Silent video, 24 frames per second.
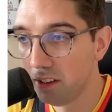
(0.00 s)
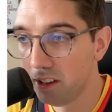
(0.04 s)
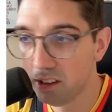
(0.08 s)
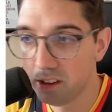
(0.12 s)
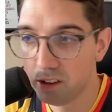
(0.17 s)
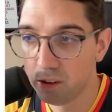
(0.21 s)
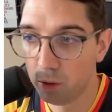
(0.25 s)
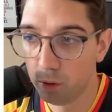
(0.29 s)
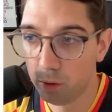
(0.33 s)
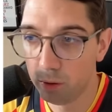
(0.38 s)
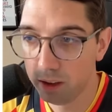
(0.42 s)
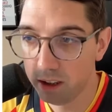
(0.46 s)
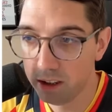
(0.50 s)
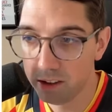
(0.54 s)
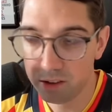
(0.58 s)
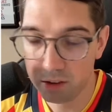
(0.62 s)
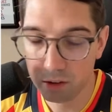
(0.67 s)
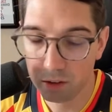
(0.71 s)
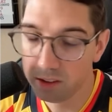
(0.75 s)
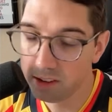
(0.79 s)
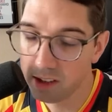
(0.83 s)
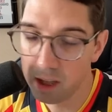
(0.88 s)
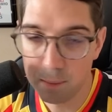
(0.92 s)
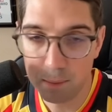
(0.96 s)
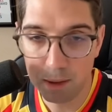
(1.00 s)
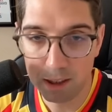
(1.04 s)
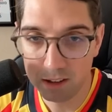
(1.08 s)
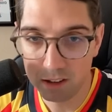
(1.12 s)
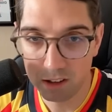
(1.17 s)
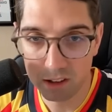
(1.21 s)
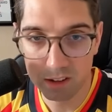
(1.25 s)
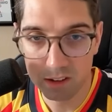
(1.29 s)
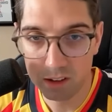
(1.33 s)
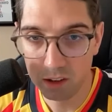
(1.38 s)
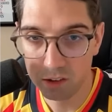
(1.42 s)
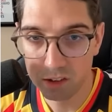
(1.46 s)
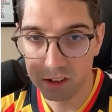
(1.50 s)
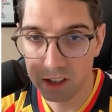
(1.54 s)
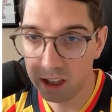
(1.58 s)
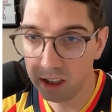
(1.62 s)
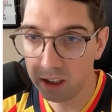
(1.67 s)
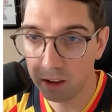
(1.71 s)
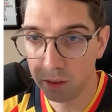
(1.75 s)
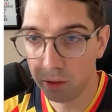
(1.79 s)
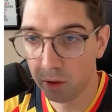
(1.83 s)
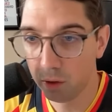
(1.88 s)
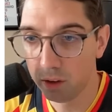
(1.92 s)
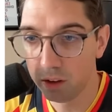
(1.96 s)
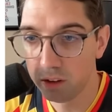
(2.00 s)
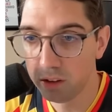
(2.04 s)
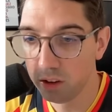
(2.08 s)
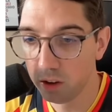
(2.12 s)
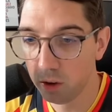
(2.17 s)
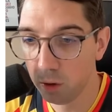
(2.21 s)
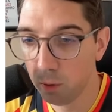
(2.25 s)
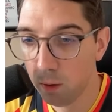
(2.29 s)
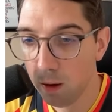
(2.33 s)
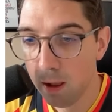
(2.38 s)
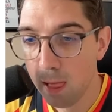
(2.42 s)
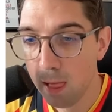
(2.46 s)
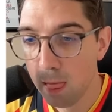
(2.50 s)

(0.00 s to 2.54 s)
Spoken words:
He's the same age as Ter Stegen, 32.